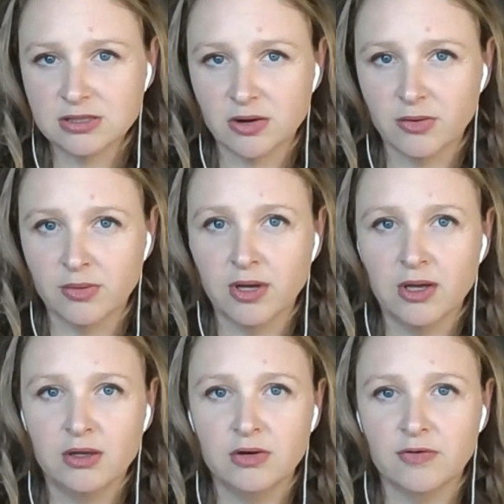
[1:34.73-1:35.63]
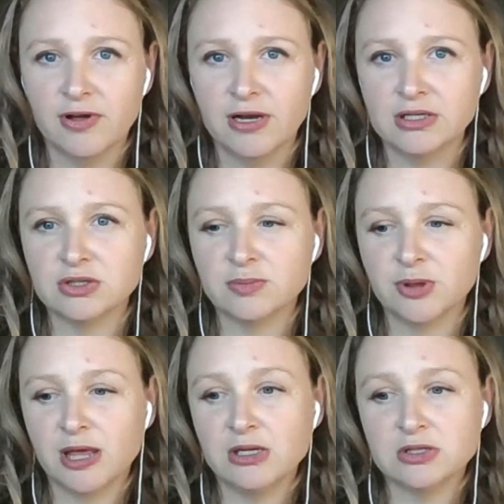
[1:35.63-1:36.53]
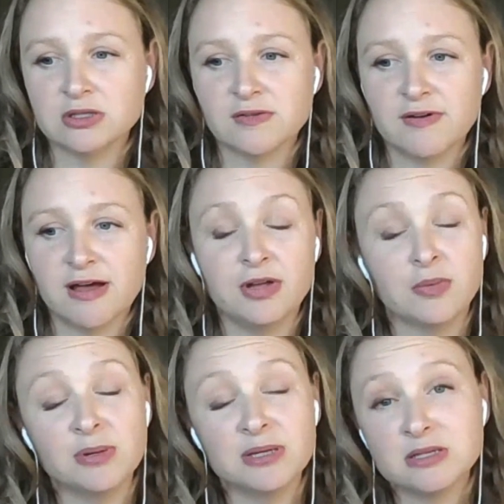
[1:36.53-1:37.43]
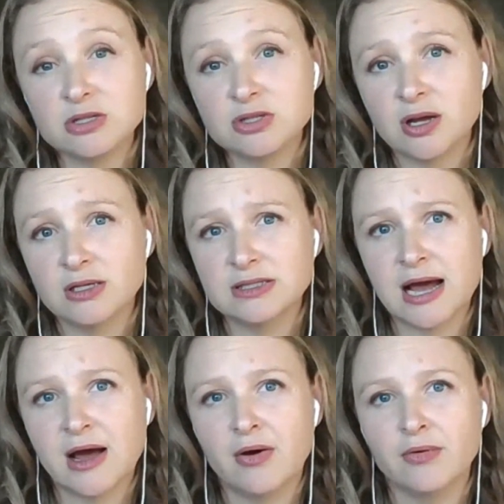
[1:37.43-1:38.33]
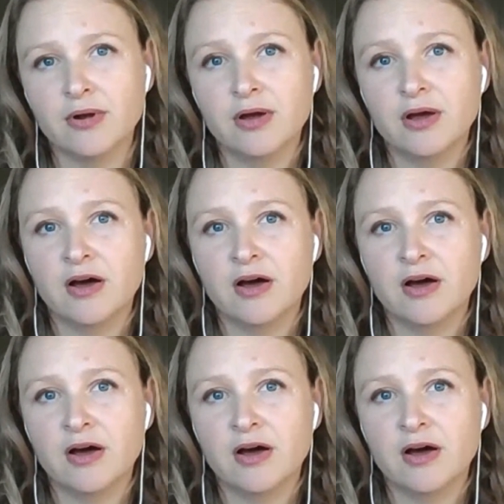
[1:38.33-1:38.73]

So, you know, financial implications of having your business shut down,